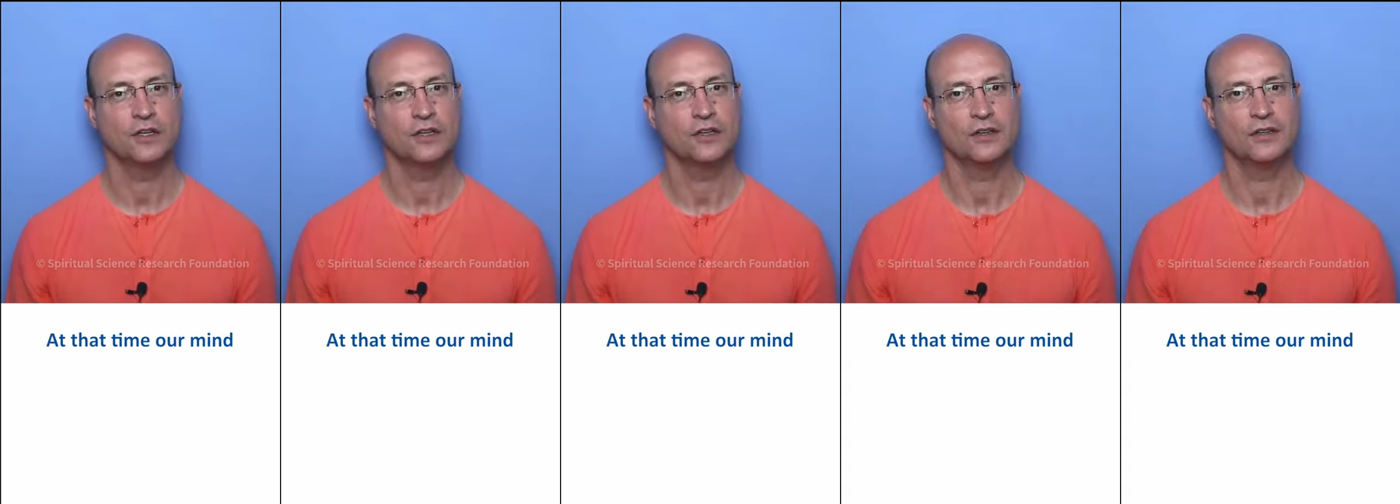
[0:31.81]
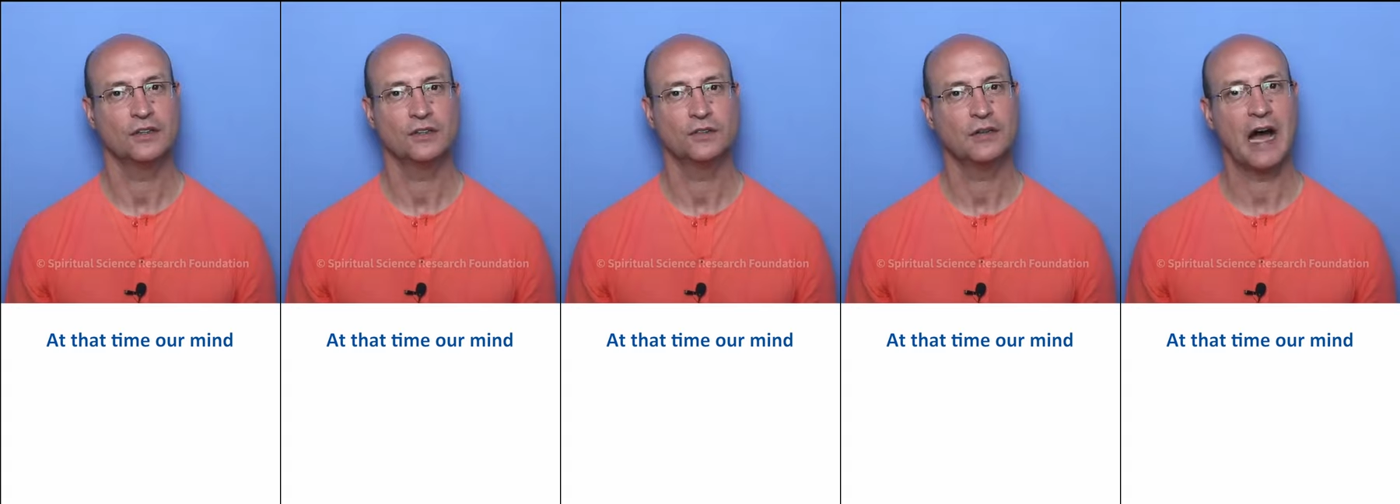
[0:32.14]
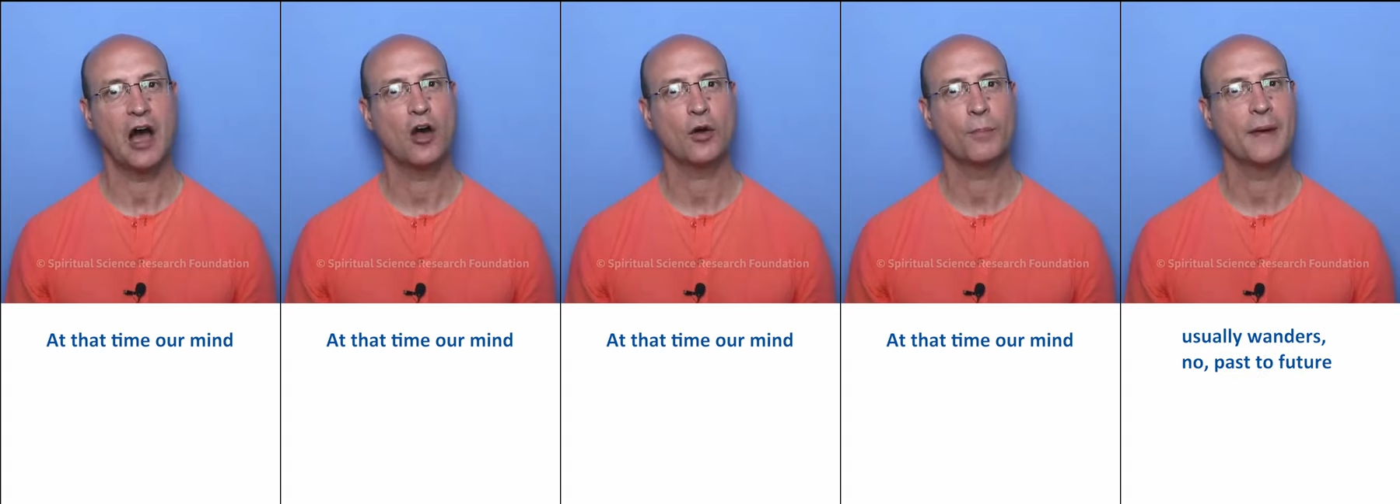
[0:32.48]
uh,
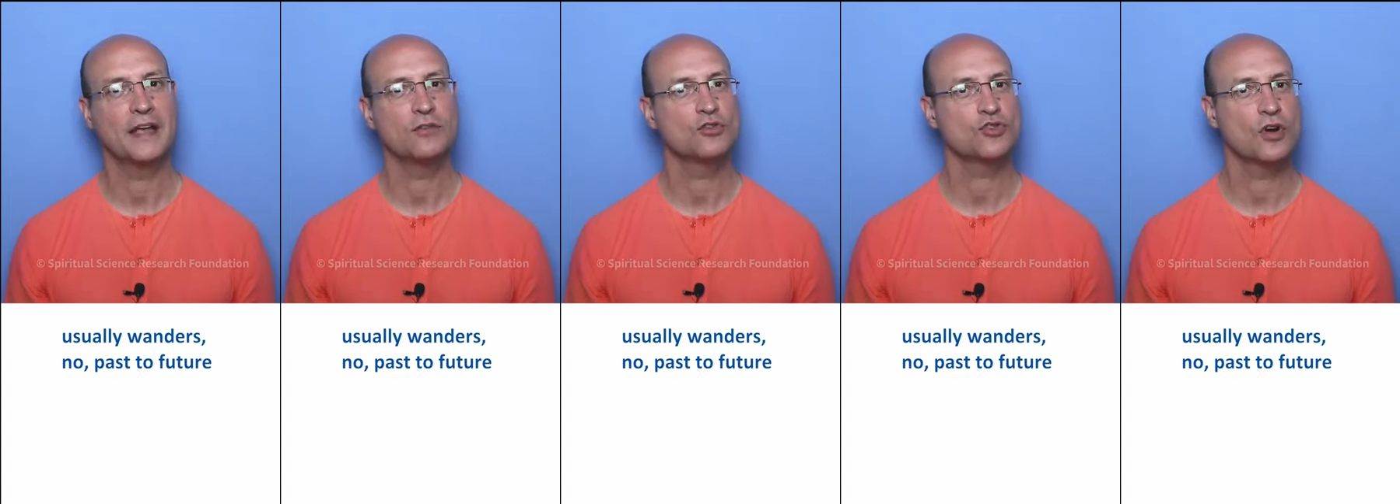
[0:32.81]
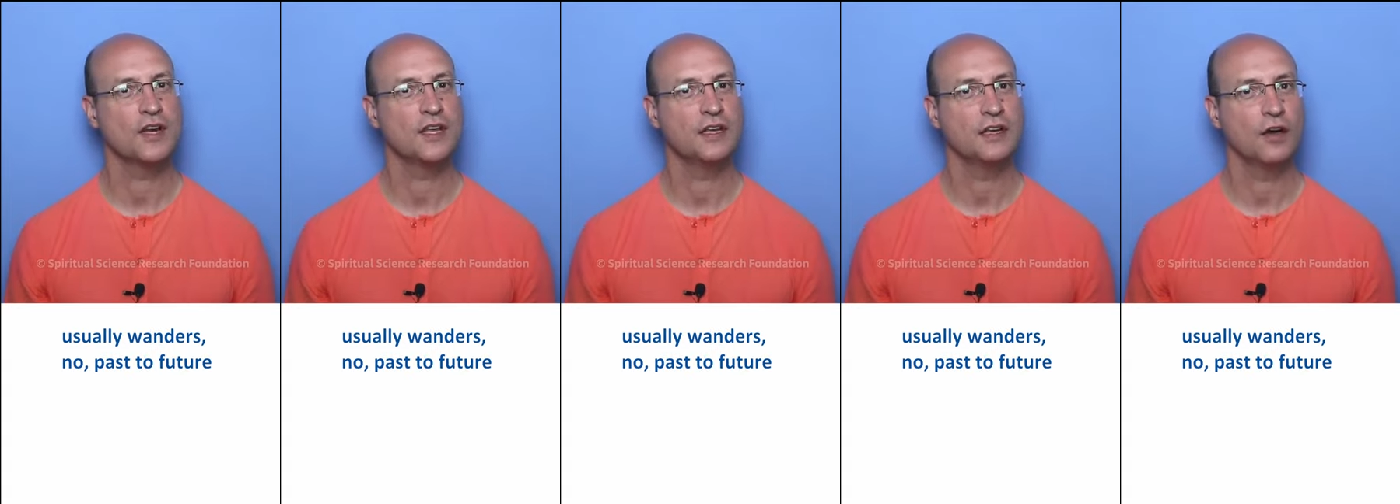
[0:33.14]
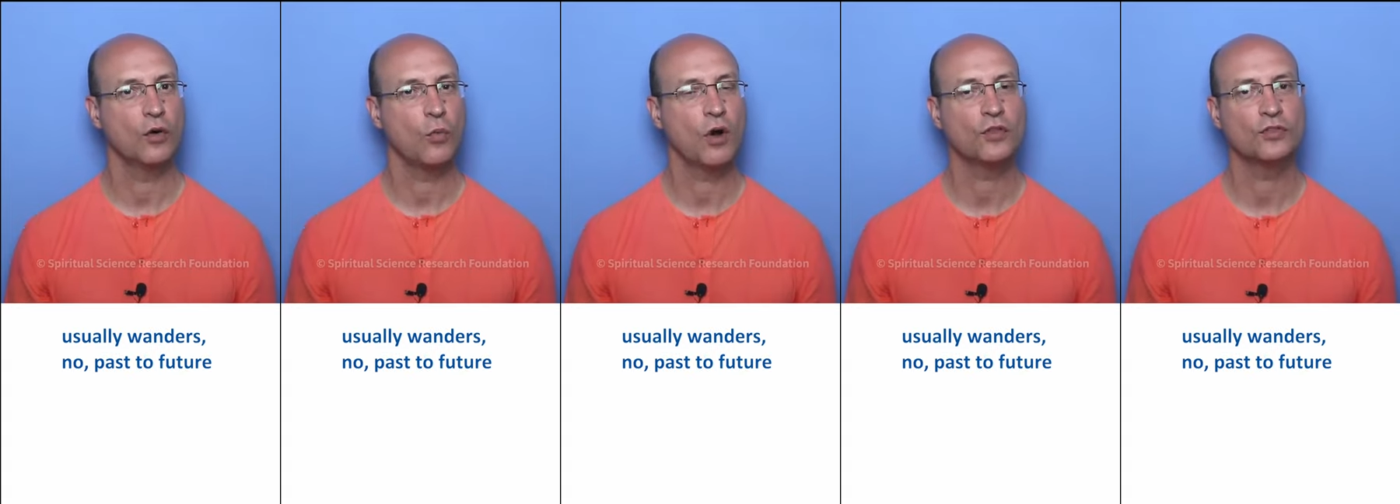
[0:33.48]
our mind usually
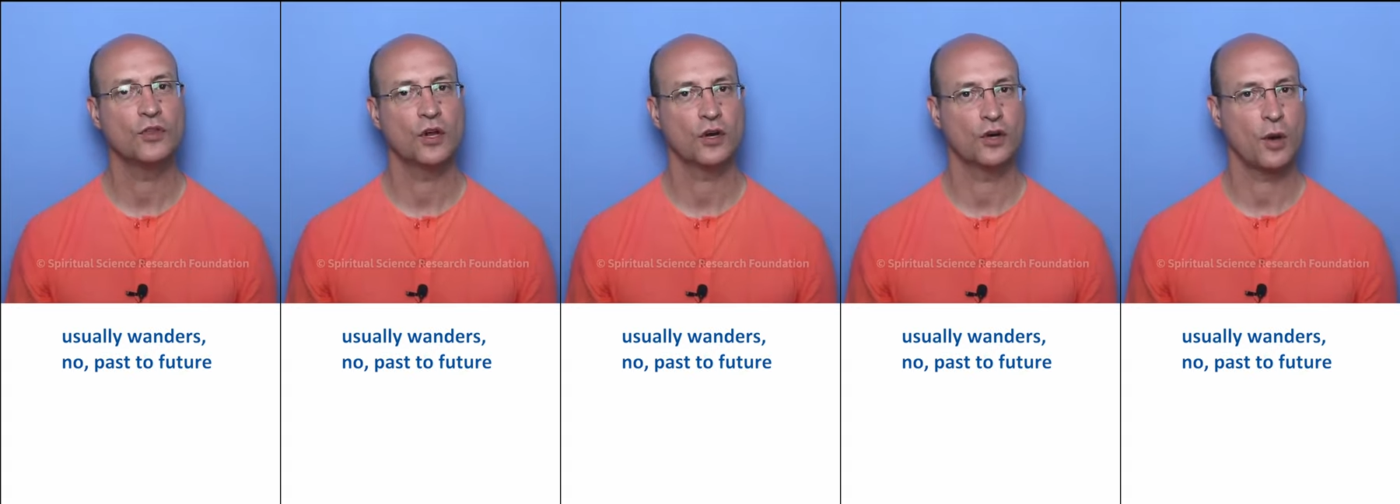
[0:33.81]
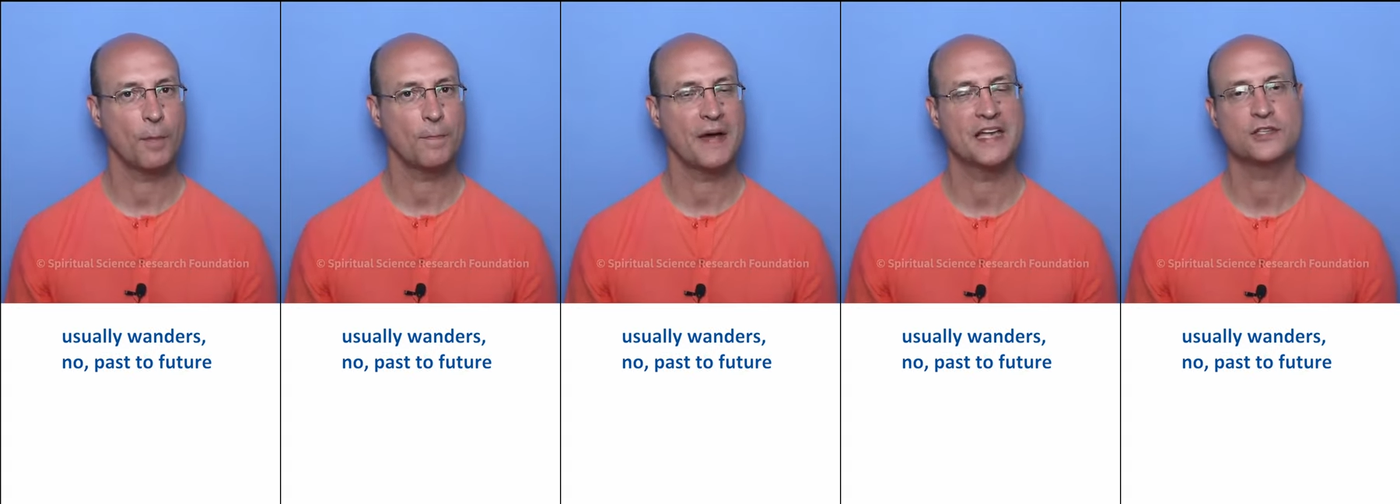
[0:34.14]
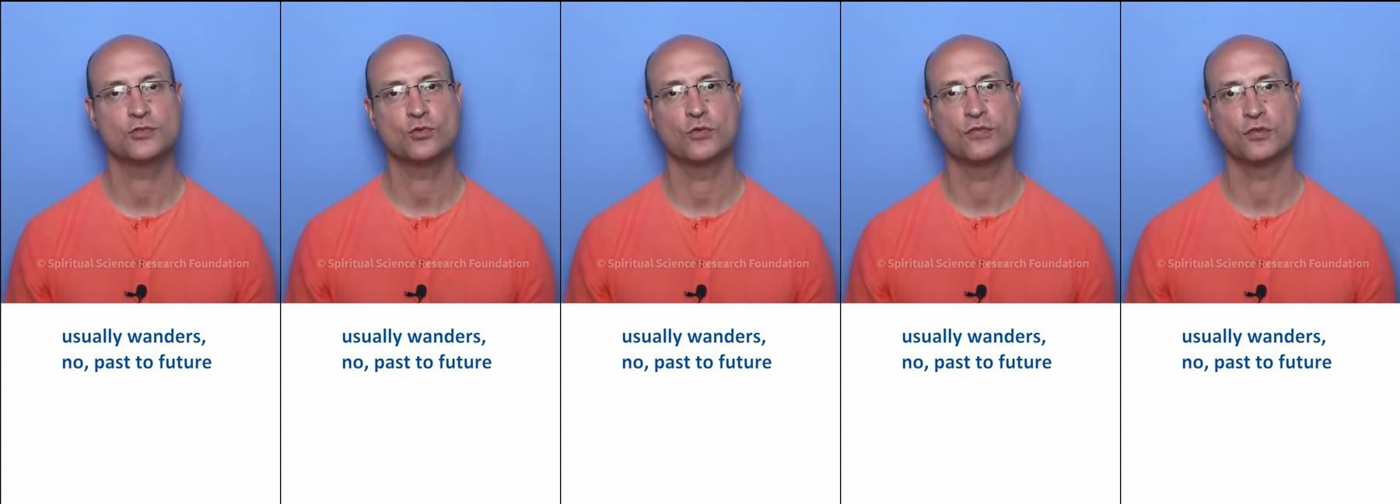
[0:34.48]
wander no past
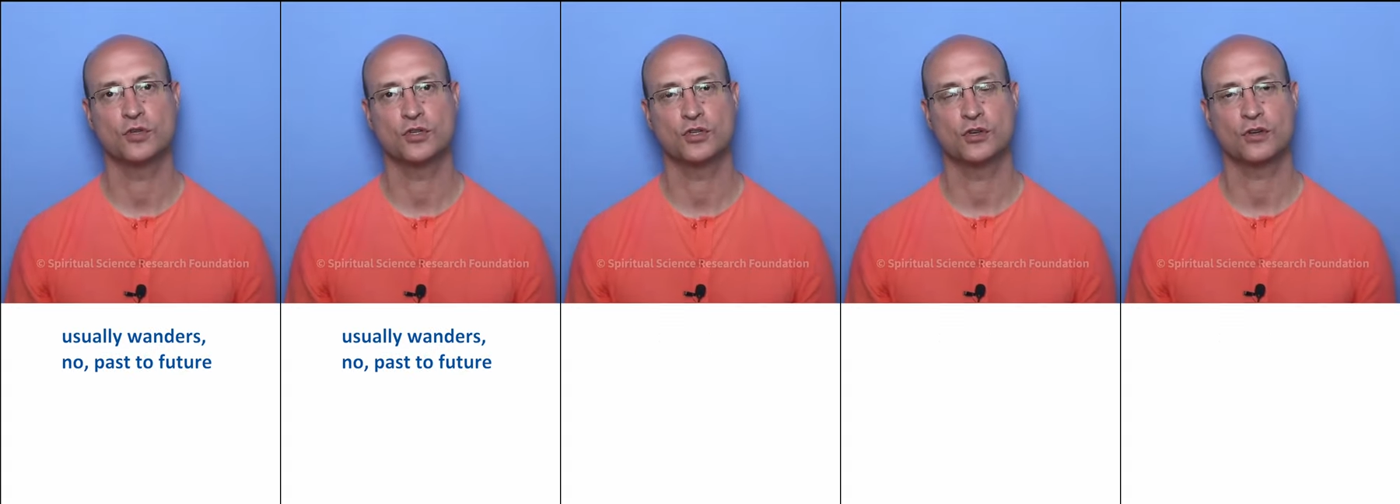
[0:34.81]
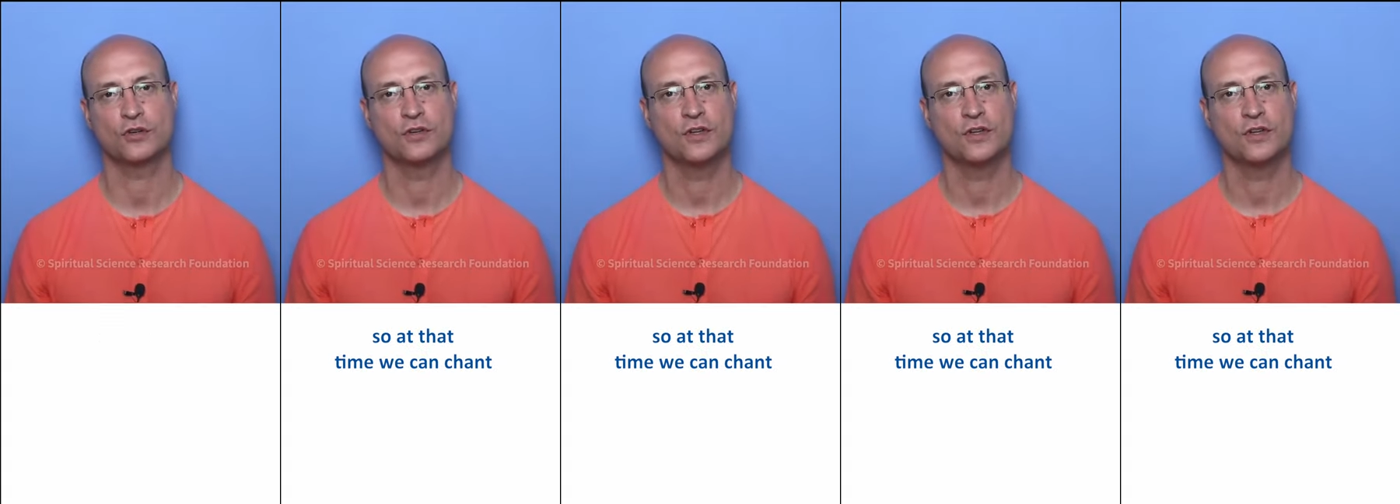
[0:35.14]
to future.